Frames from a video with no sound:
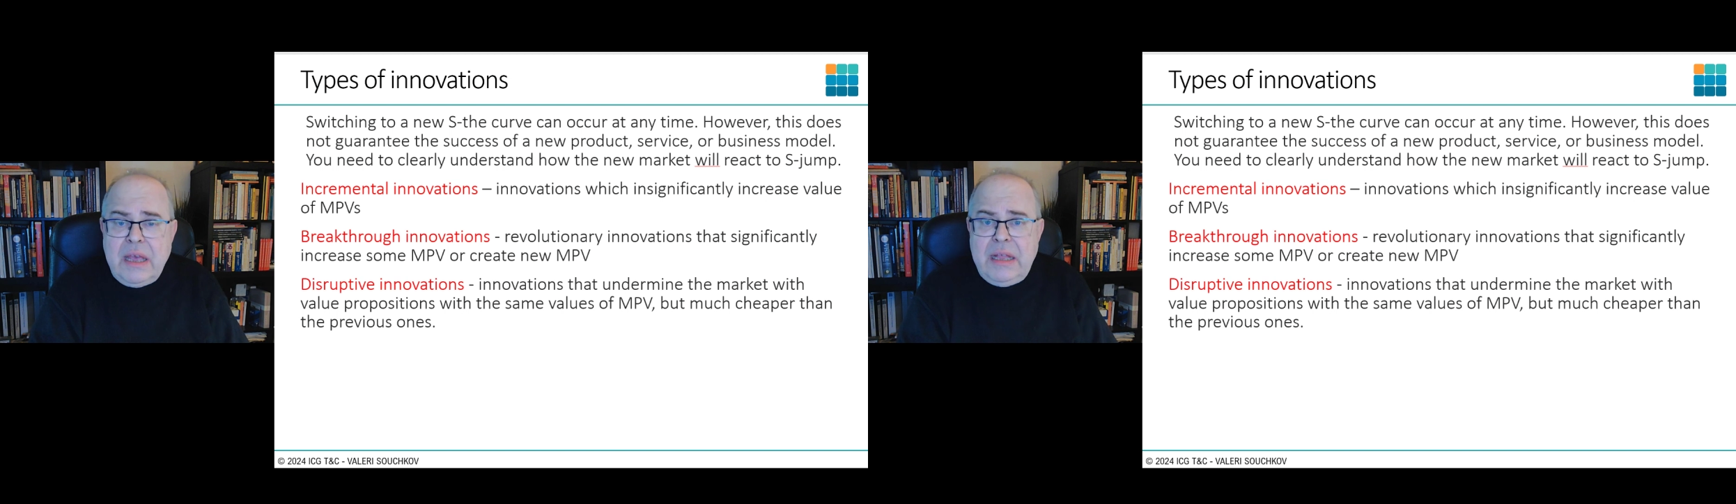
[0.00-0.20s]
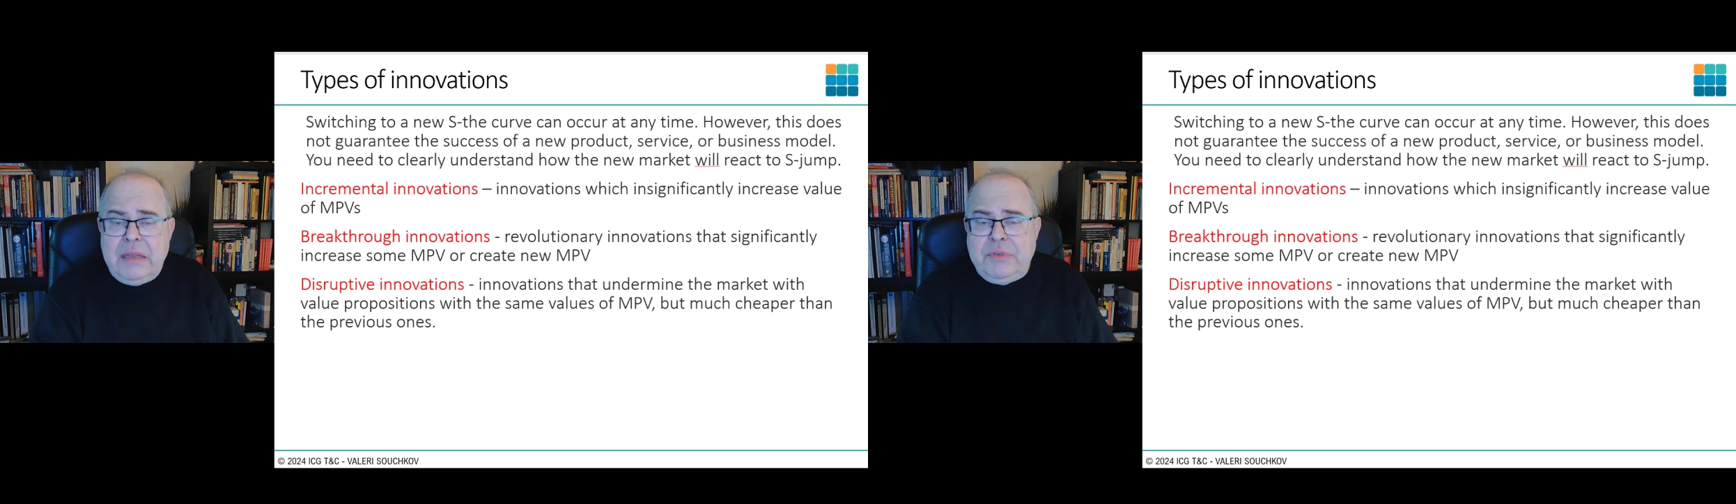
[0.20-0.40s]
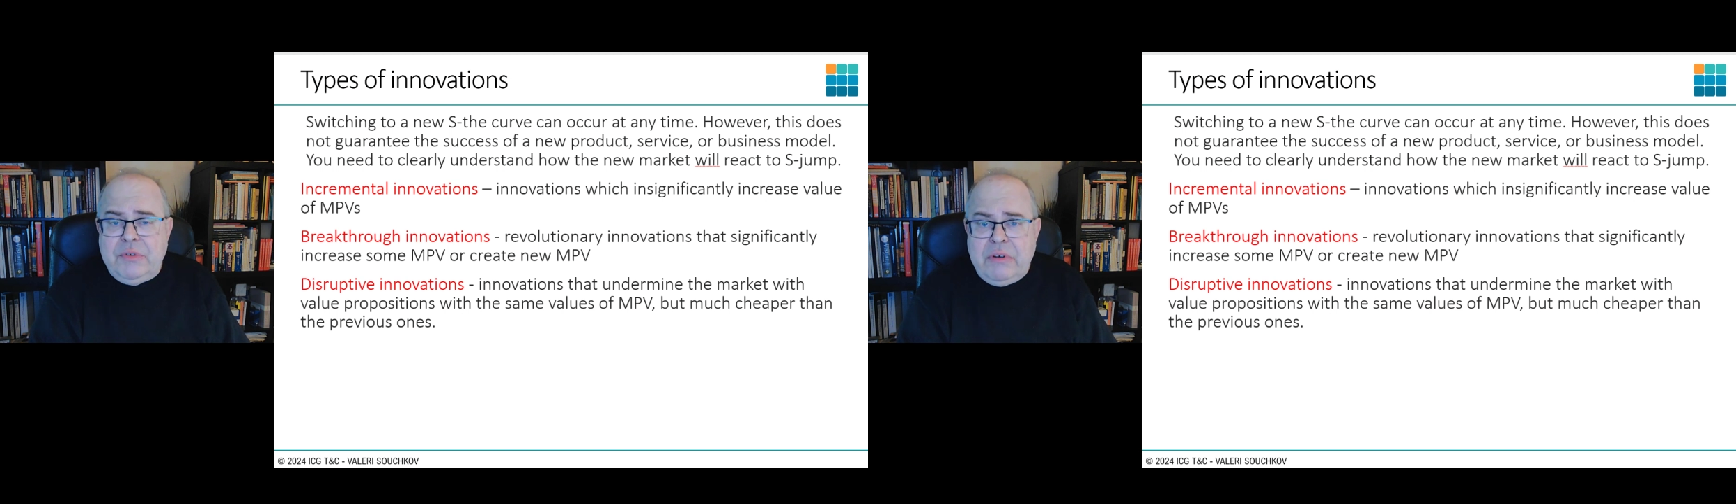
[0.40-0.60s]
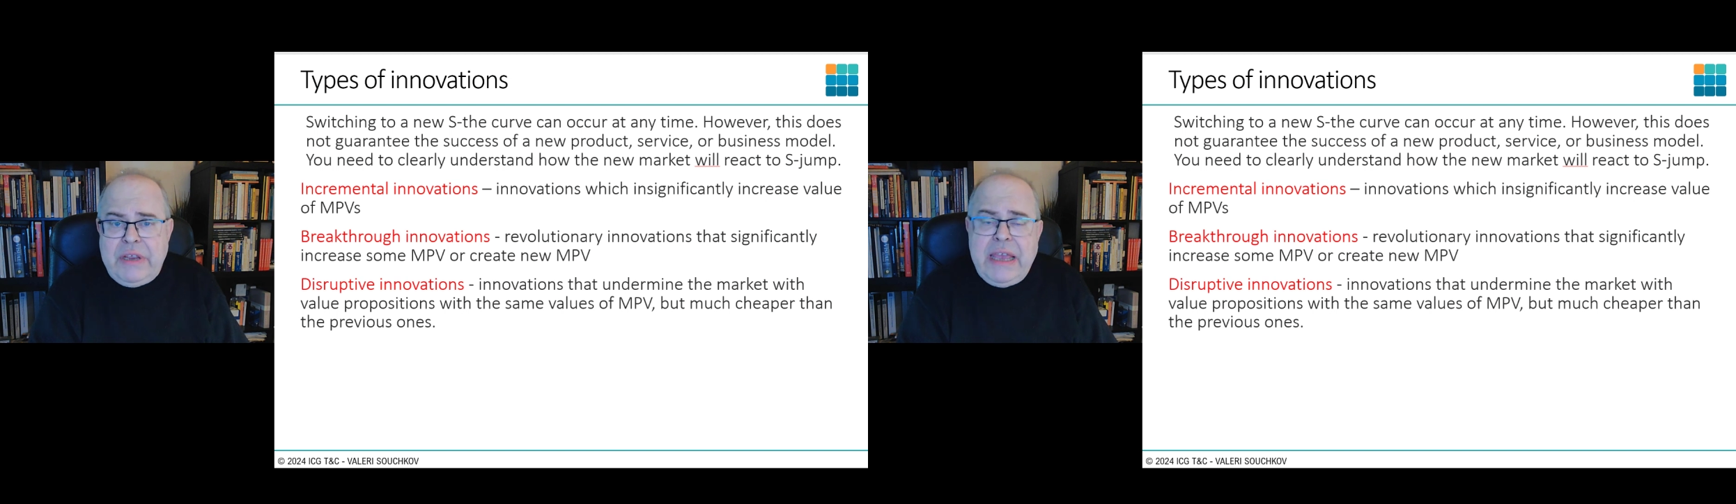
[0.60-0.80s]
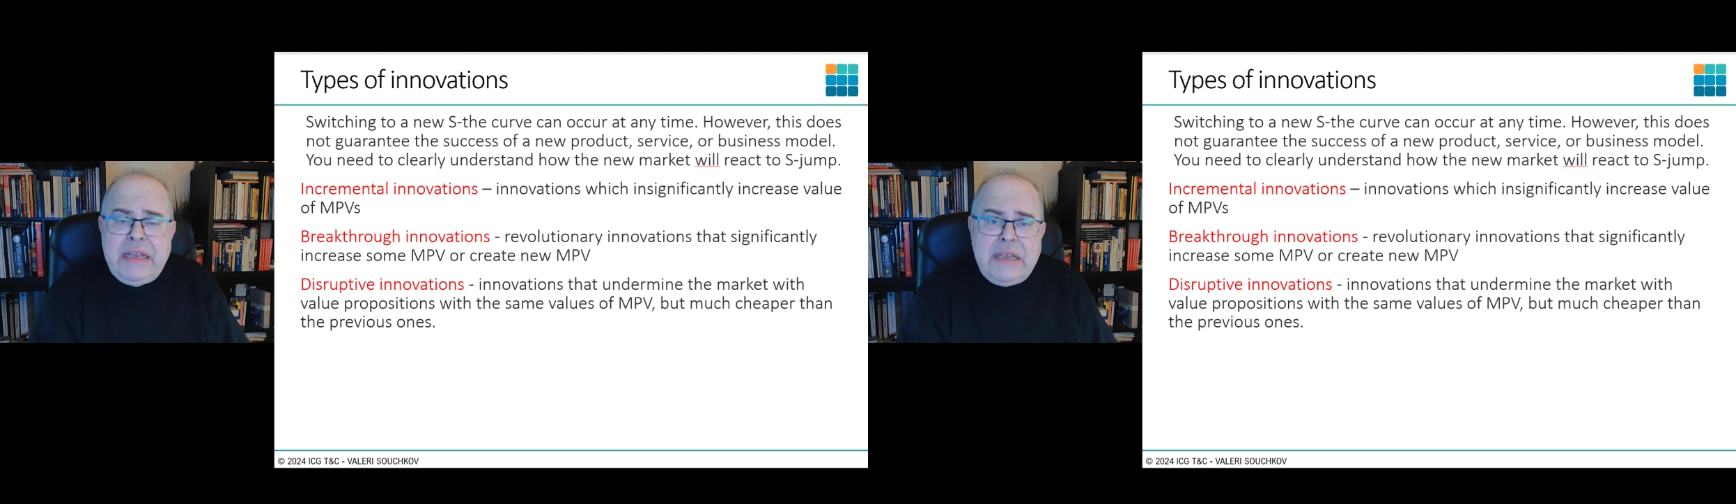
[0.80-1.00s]
helped to
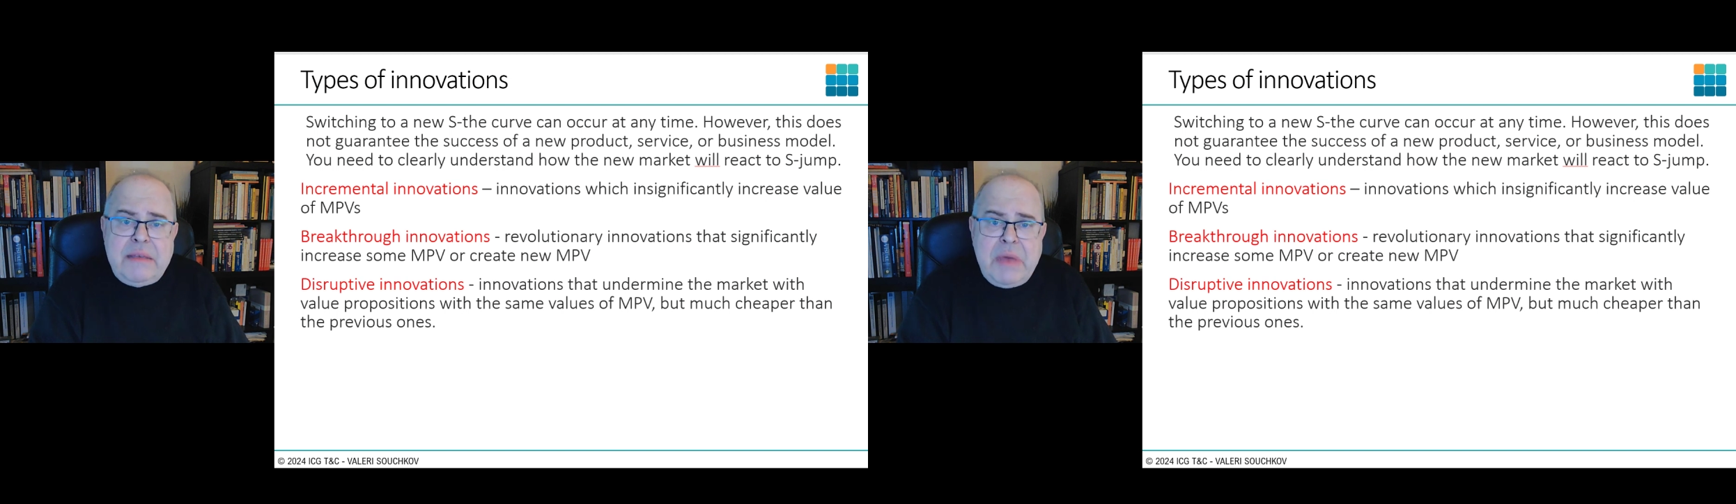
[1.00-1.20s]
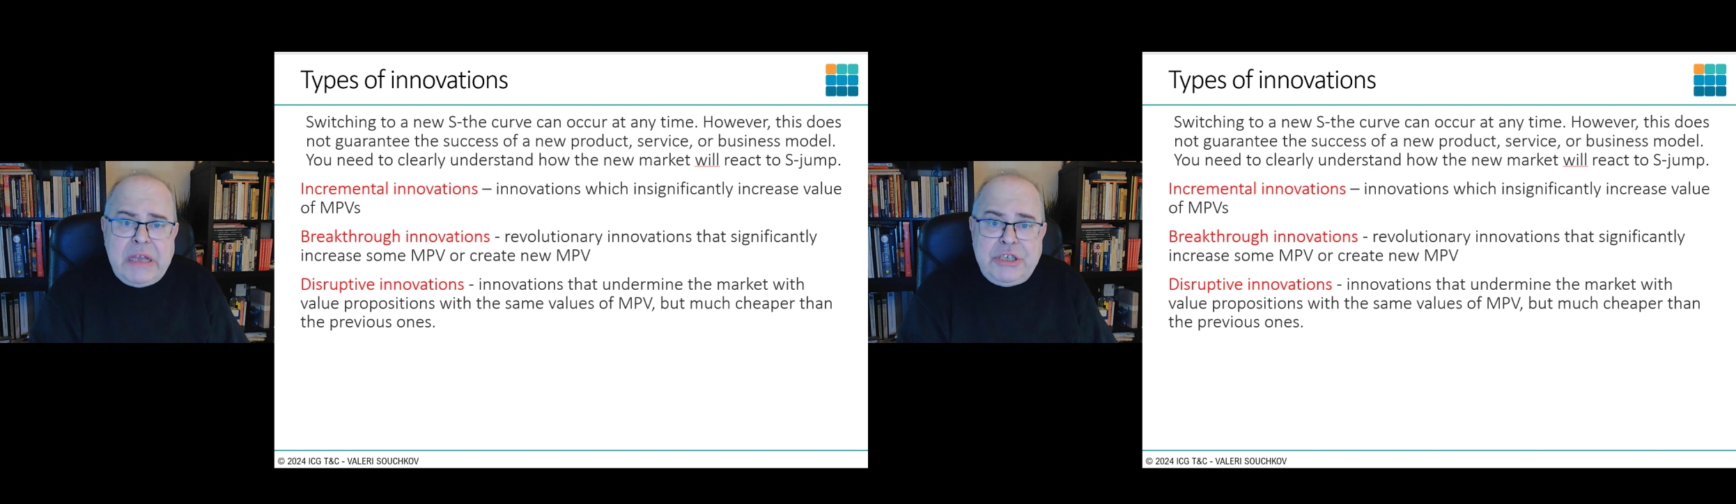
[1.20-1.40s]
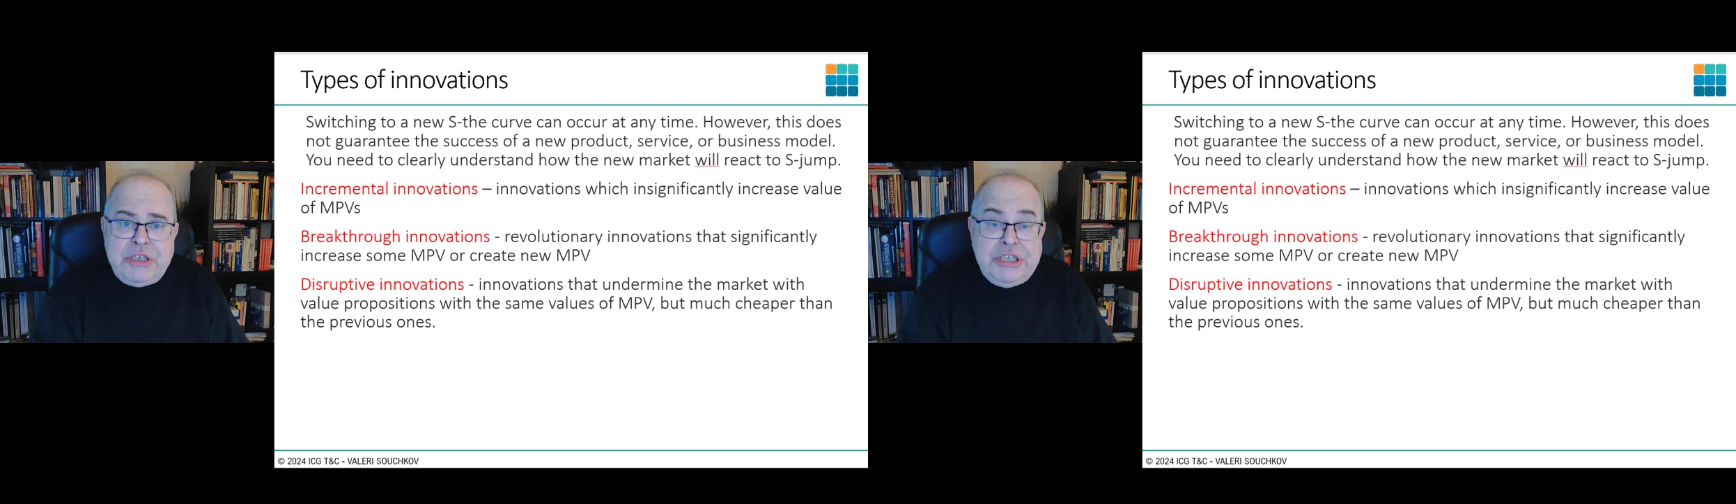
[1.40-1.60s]
create a much